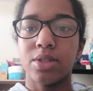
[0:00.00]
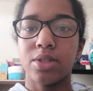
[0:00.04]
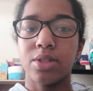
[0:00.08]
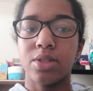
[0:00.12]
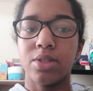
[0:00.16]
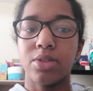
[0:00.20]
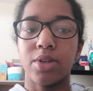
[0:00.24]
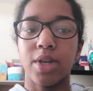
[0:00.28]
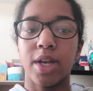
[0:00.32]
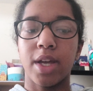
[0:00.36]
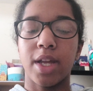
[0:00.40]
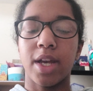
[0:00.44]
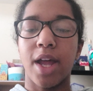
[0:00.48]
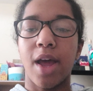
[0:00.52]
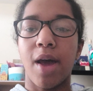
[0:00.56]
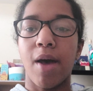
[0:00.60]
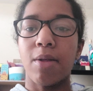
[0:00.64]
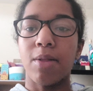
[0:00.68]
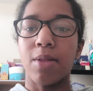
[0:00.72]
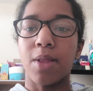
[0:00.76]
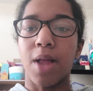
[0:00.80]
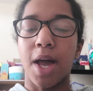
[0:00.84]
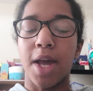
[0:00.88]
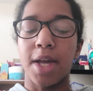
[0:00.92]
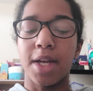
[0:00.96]
you can
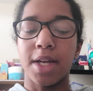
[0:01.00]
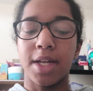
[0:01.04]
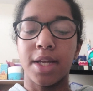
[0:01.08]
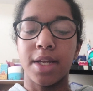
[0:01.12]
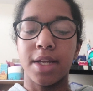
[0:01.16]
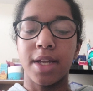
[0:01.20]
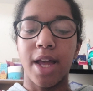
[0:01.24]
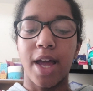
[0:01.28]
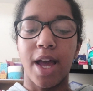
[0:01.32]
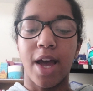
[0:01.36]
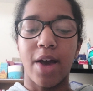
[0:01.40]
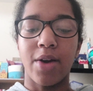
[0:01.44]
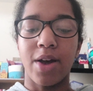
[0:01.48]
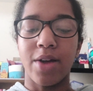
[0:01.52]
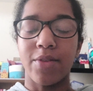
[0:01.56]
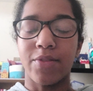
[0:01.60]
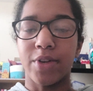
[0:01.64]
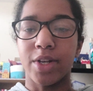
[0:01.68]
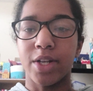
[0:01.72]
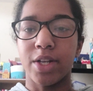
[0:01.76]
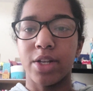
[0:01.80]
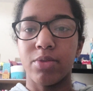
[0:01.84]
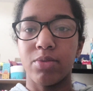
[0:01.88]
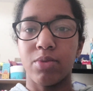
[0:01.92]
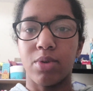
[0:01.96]
outline it
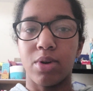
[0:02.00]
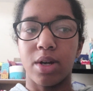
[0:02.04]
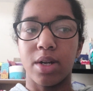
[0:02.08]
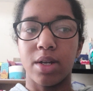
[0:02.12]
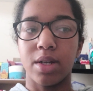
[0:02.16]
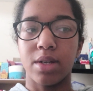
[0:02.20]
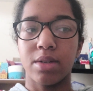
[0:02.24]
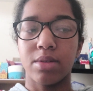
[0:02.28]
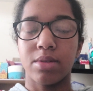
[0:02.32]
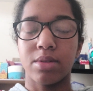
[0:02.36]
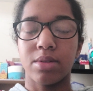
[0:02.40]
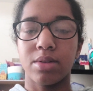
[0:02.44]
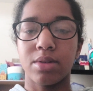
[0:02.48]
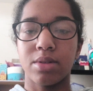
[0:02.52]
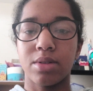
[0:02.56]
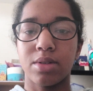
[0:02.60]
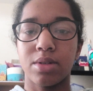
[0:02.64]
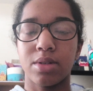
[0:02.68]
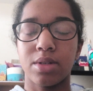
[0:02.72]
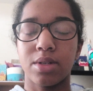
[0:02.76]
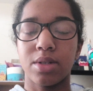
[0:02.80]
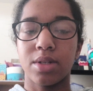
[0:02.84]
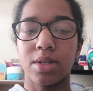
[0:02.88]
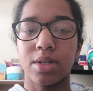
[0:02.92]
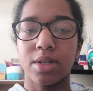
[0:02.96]
however you want.
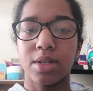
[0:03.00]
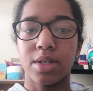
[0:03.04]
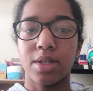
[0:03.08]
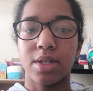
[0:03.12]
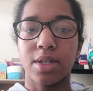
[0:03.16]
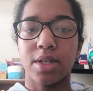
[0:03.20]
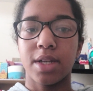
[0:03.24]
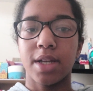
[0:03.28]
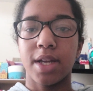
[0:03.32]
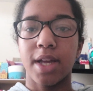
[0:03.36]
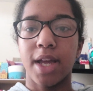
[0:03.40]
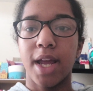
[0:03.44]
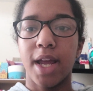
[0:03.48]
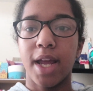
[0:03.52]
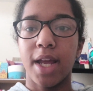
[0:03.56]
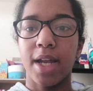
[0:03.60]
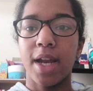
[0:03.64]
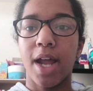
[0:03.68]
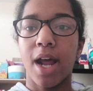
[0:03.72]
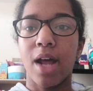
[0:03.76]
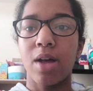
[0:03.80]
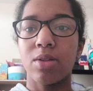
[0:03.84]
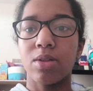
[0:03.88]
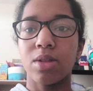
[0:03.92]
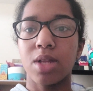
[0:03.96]
And
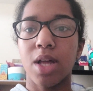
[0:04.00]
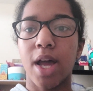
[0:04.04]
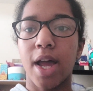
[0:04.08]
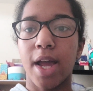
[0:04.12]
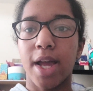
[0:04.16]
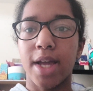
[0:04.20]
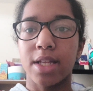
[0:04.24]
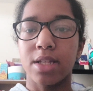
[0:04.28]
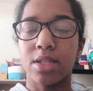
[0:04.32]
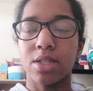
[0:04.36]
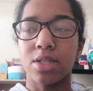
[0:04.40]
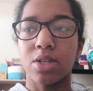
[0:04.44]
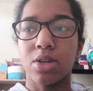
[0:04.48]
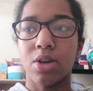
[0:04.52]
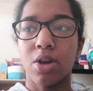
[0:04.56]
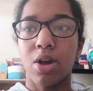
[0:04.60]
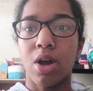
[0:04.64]
outlines